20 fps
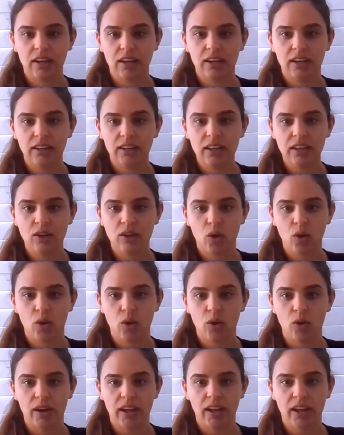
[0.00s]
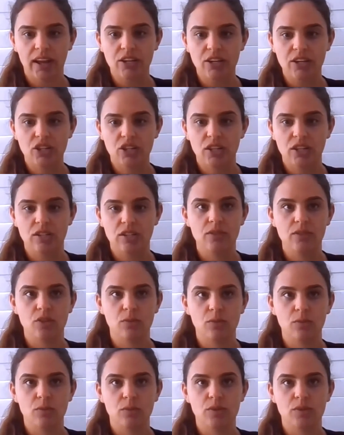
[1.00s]
click on each
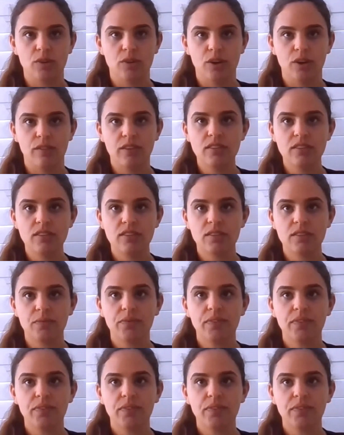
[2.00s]
individual service